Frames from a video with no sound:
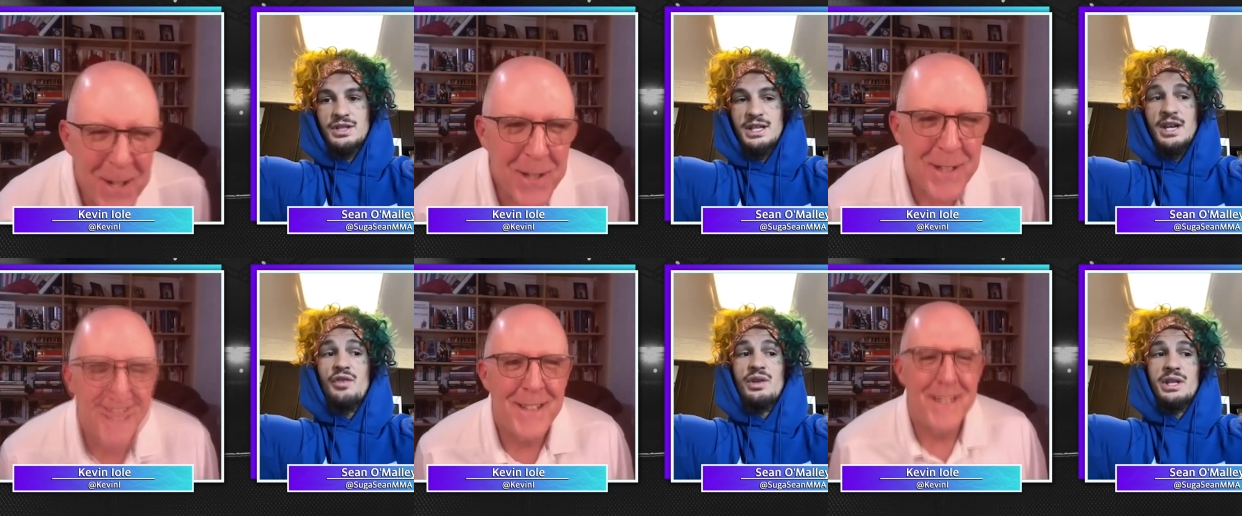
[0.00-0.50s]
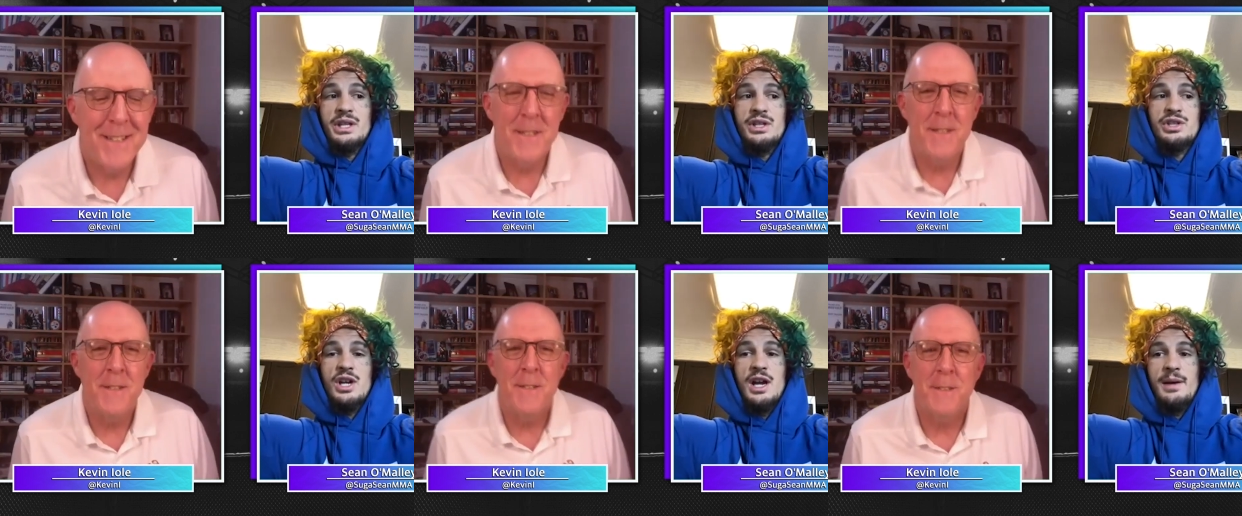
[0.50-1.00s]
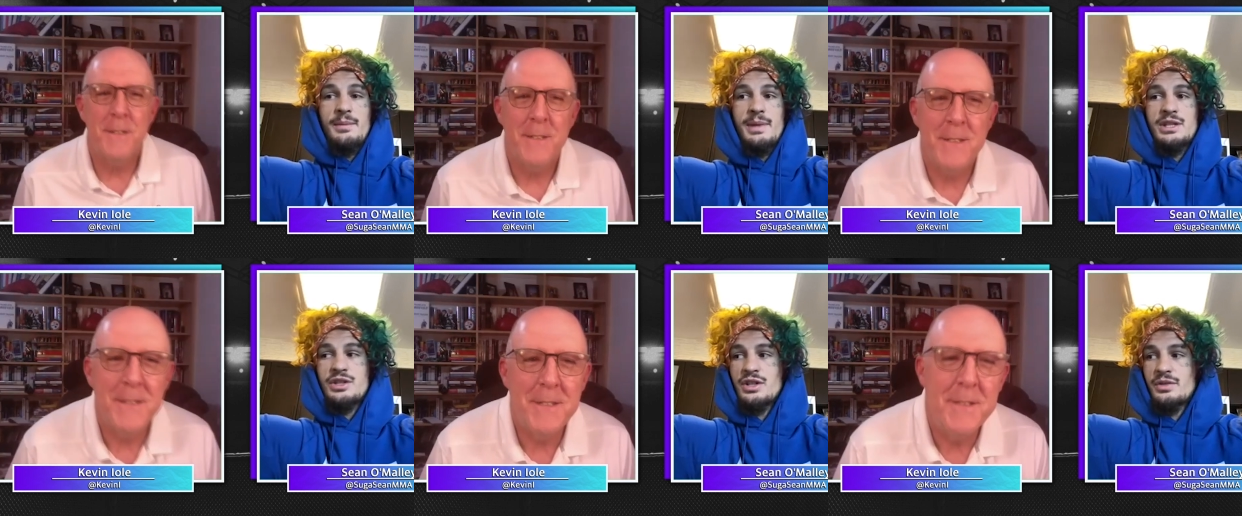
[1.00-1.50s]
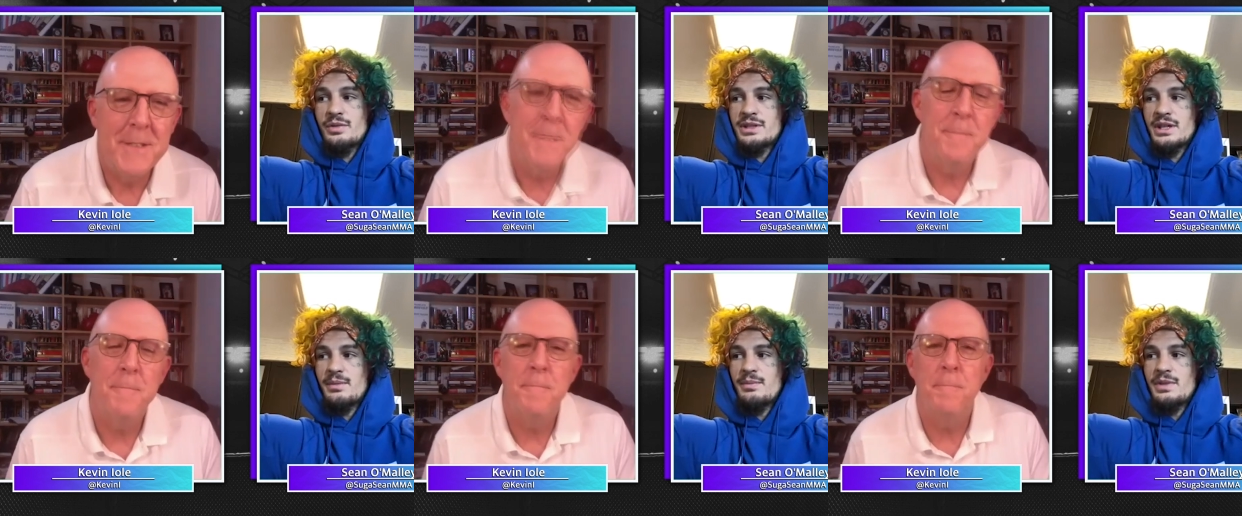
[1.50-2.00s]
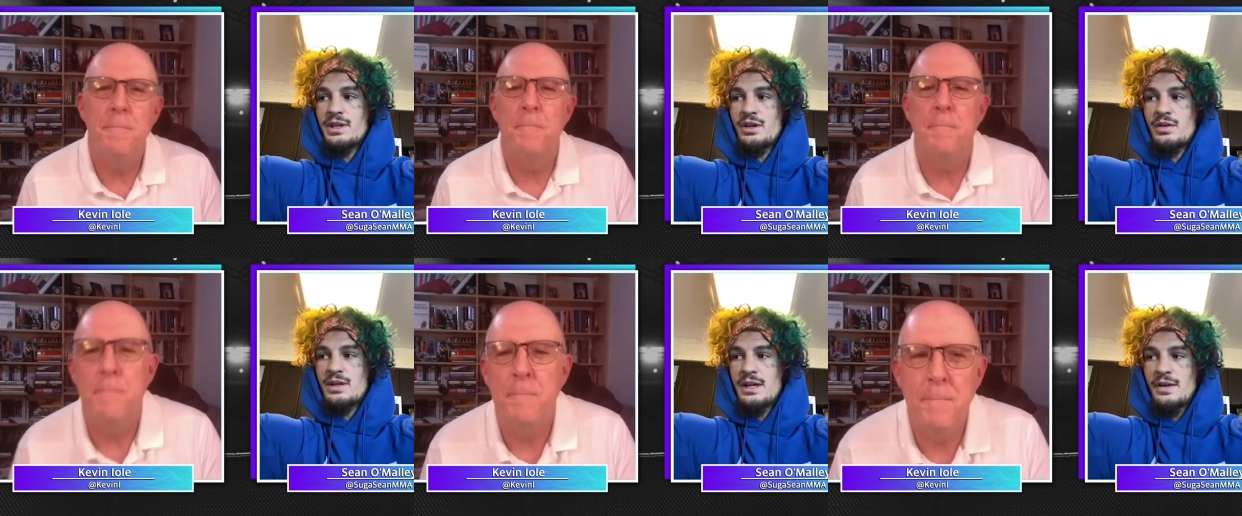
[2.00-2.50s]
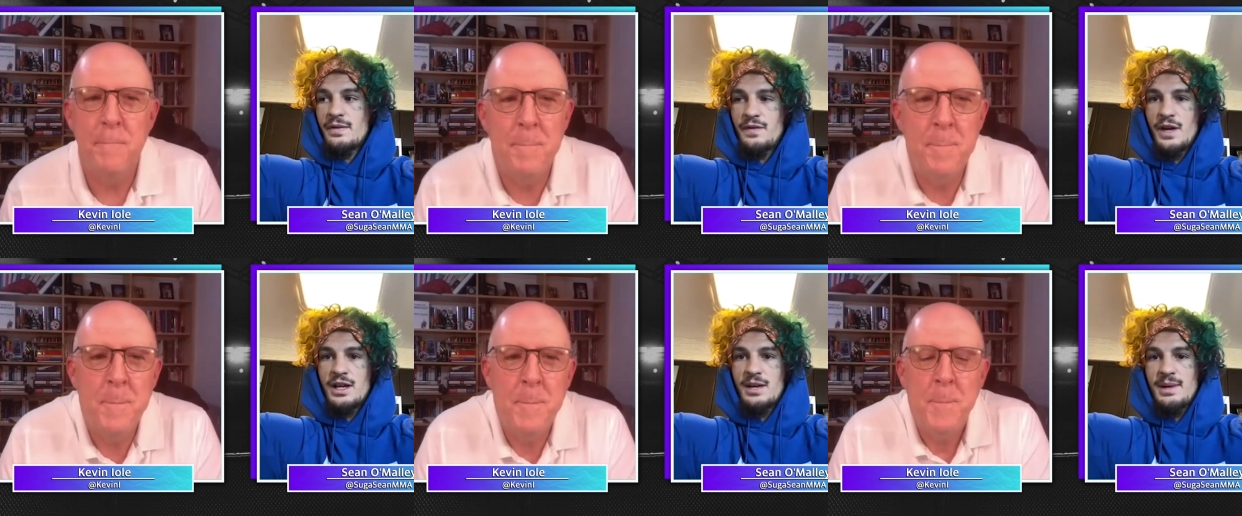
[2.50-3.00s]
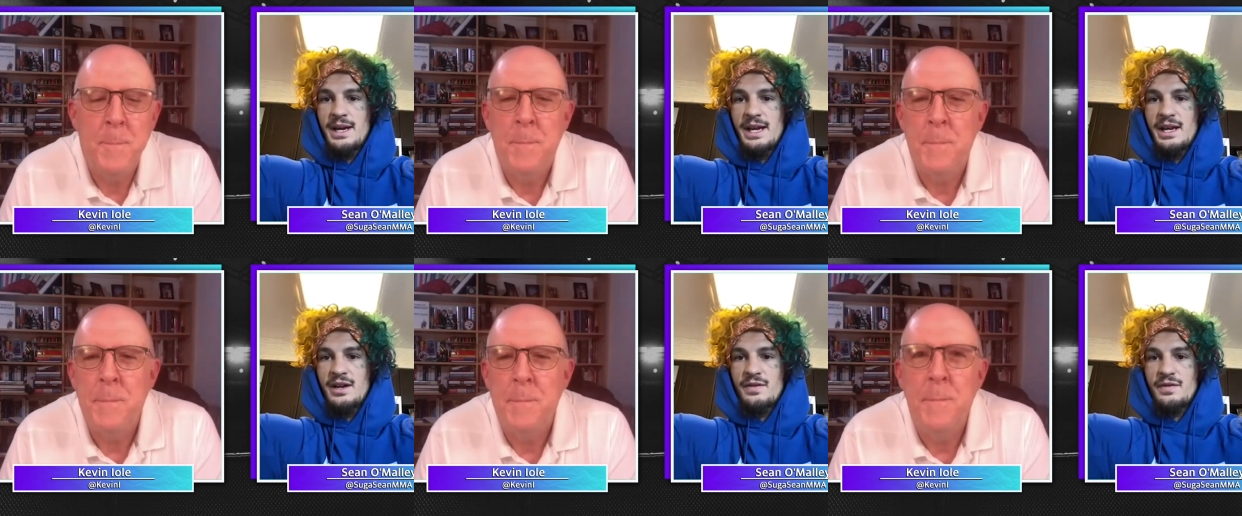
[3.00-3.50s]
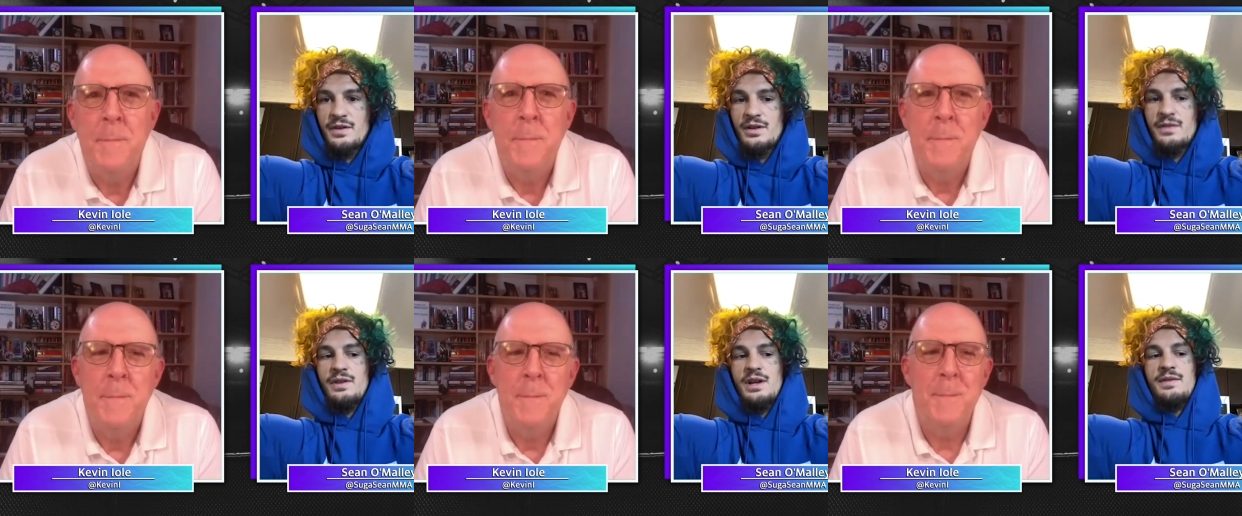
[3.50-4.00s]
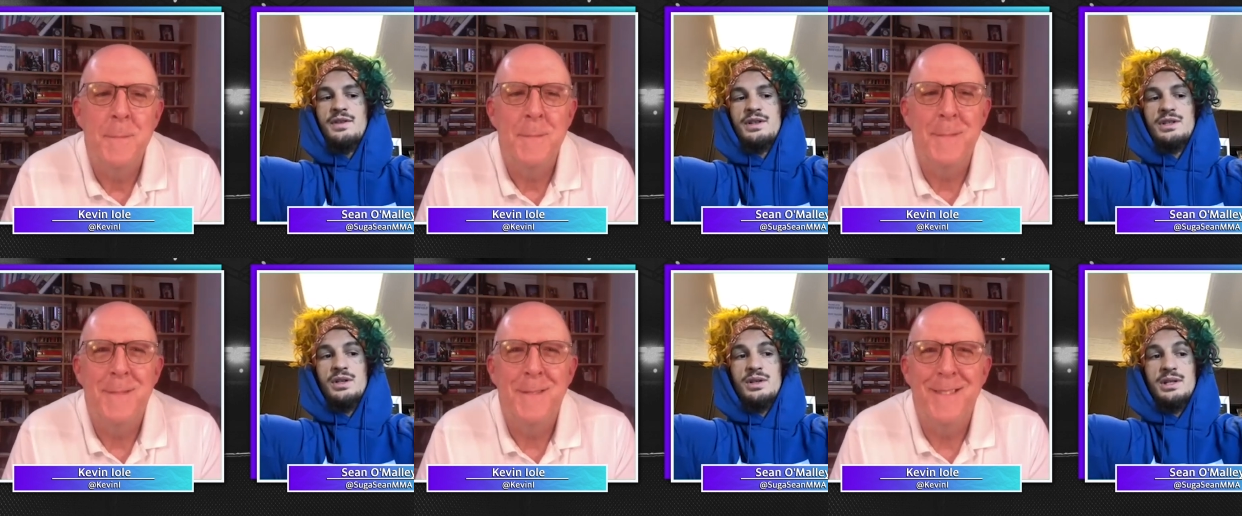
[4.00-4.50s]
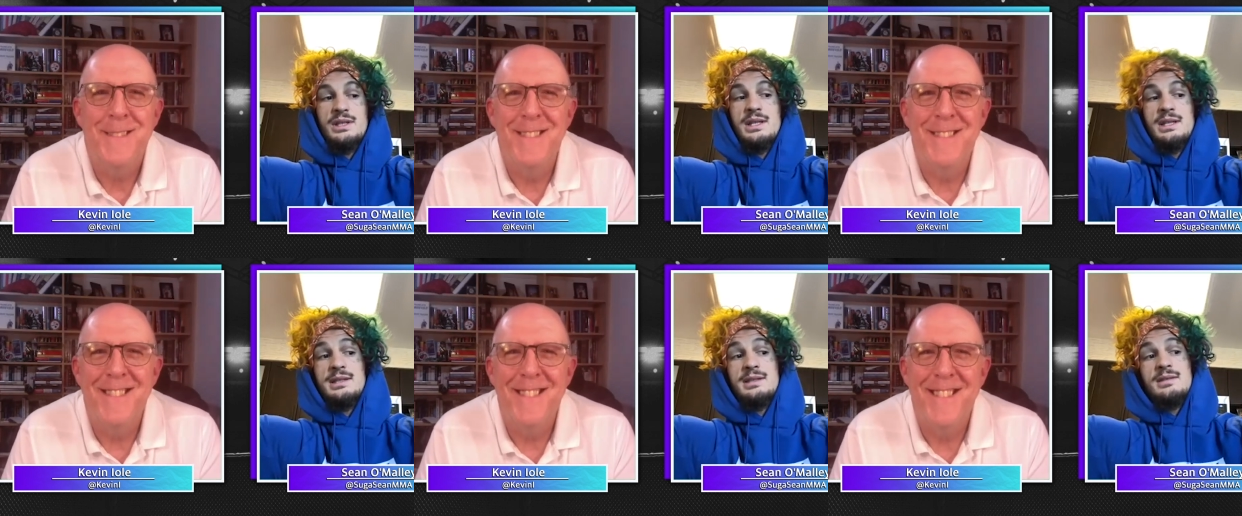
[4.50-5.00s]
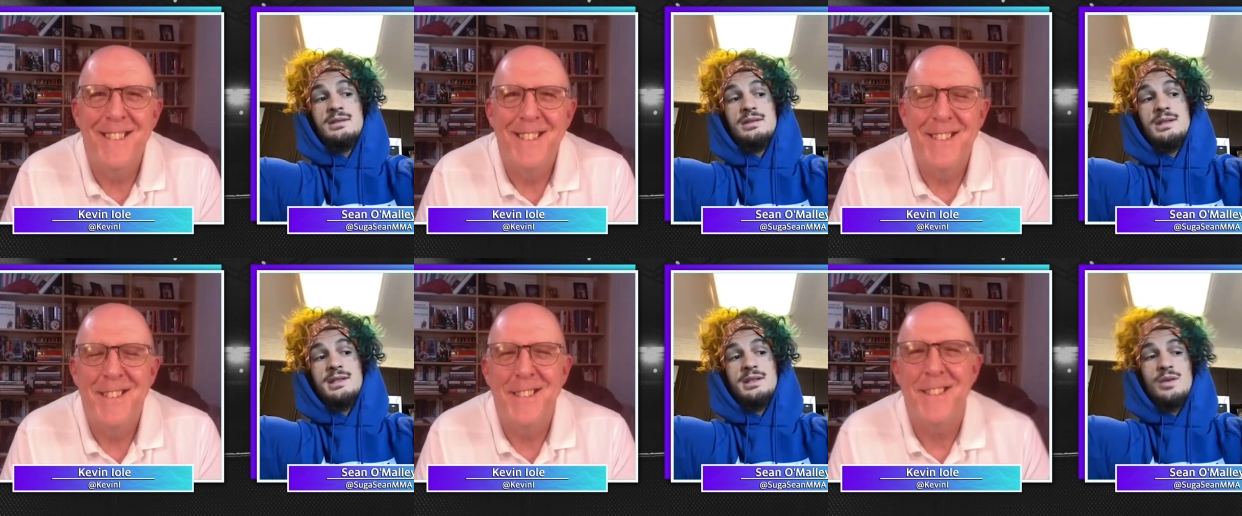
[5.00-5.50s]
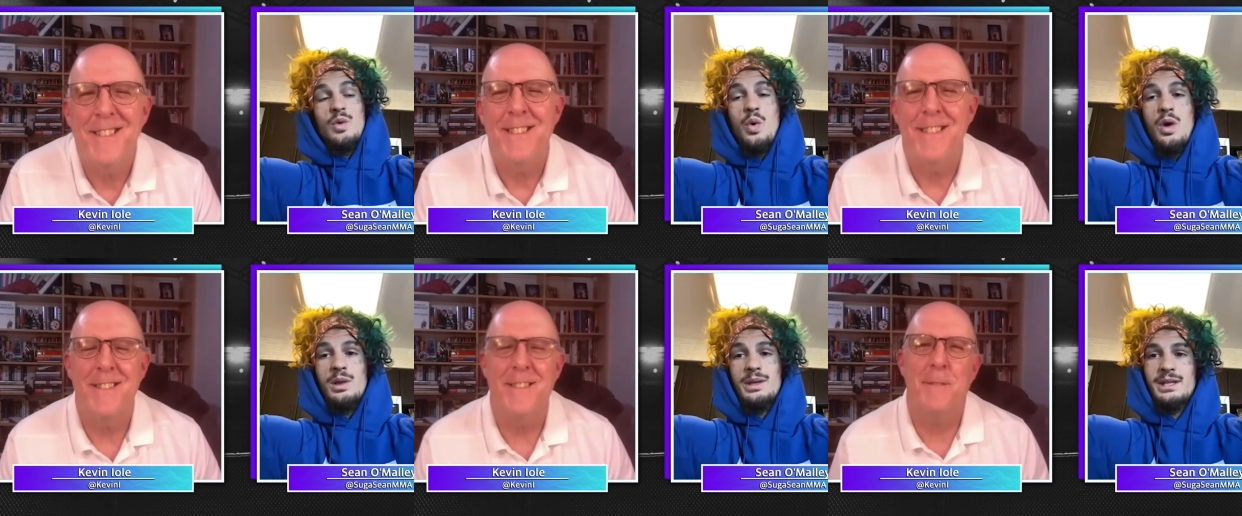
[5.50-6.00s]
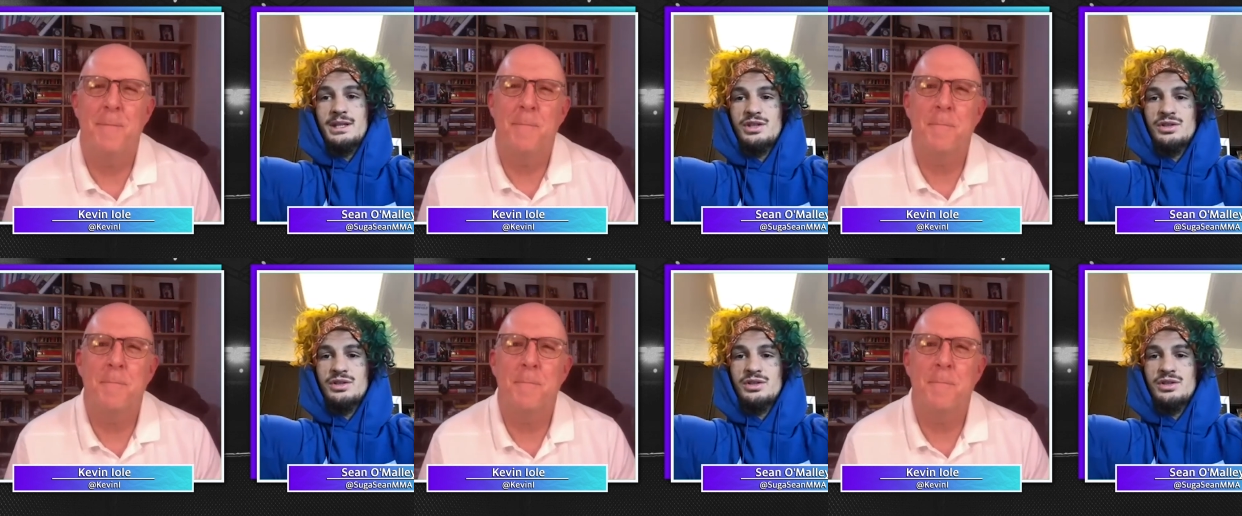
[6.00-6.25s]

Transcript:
Speaker 1: did a really good job, made sure it wasn't going to, you know, up my hair for forever. So it's a quality